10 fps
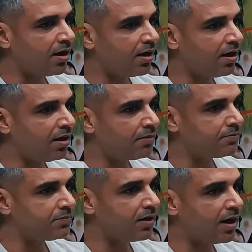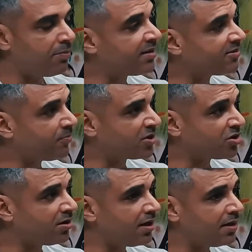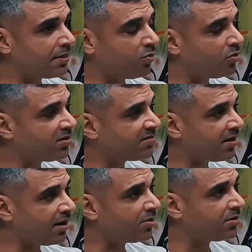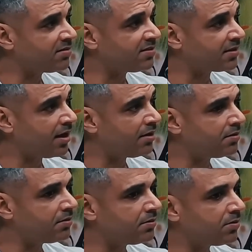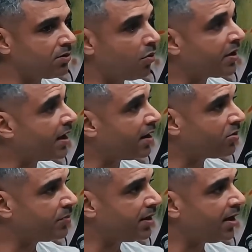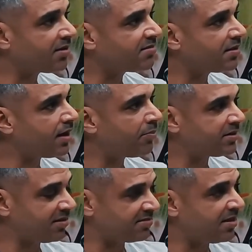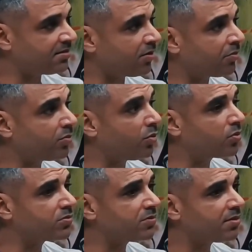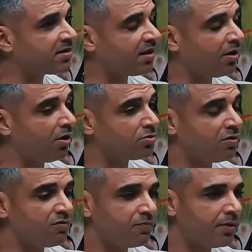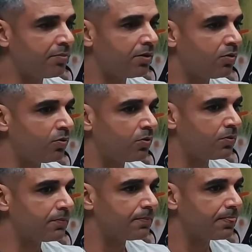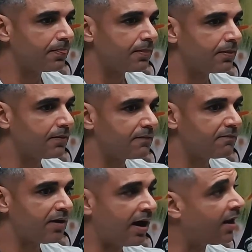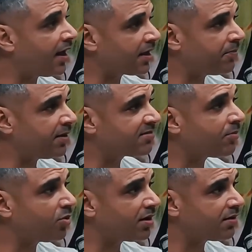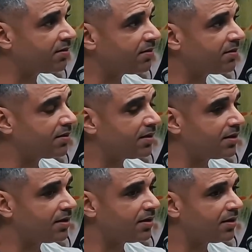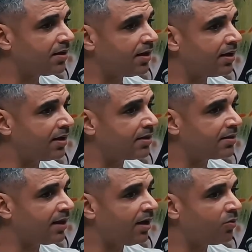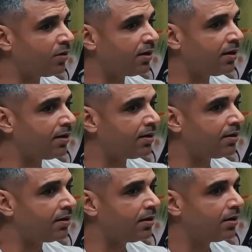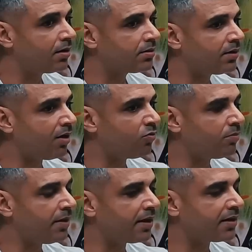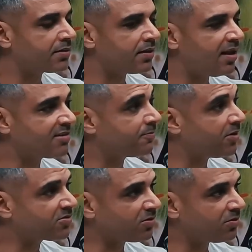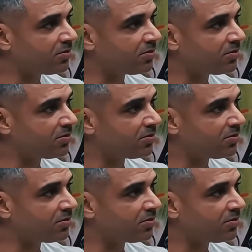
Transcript: I'm not special and the world is around. It's not going around me. Like I'm not at the center of the world. There's a lot of people who are like me somewhere, and that will make it less personal.